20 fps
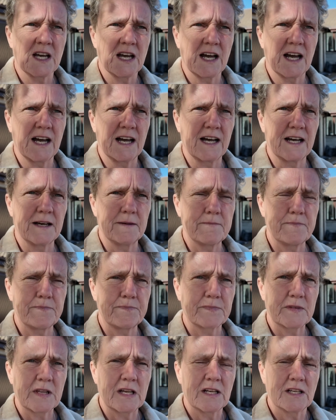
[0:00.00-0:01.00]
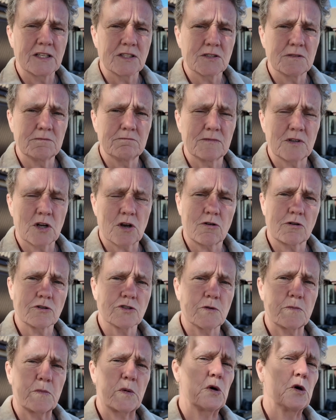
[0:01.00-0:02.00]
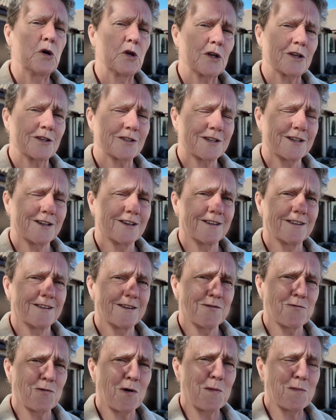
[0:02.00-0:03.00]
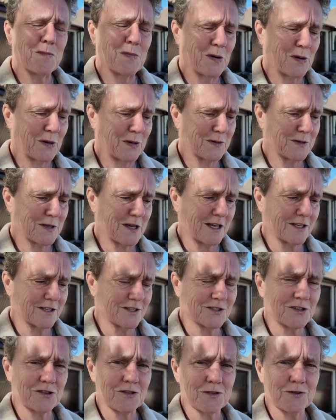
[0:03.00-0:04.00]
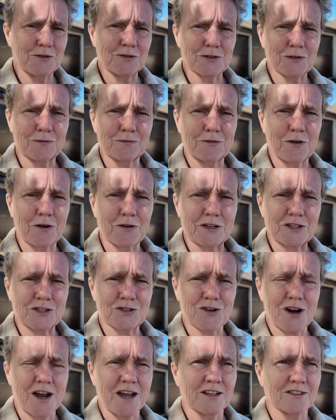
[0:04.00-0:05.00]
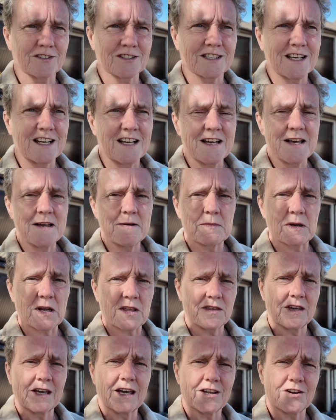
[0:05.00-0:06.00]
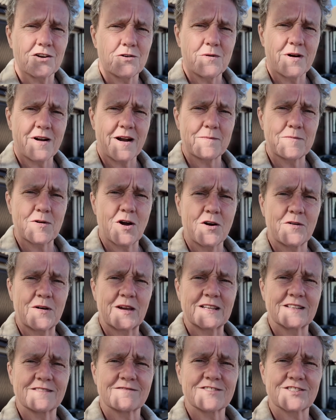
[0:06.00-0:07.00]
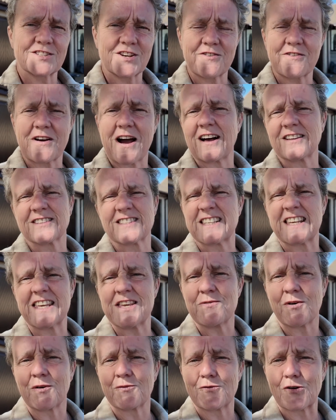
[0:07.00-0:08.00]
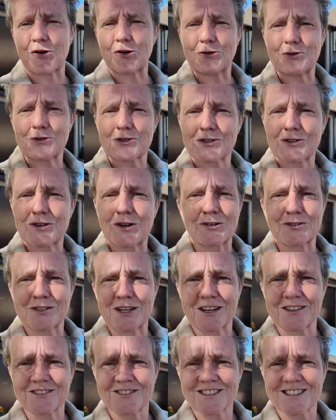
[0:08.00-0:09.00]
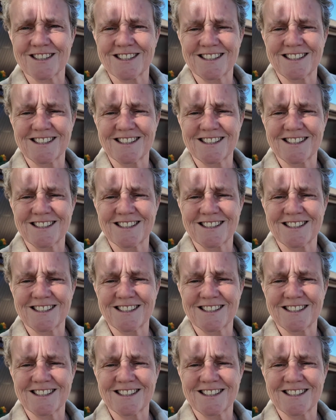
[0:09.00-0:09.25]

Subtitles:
across the burn at one point, and through some forest trails. But I think I know where I'm going, so I'll see you en route, no doubt.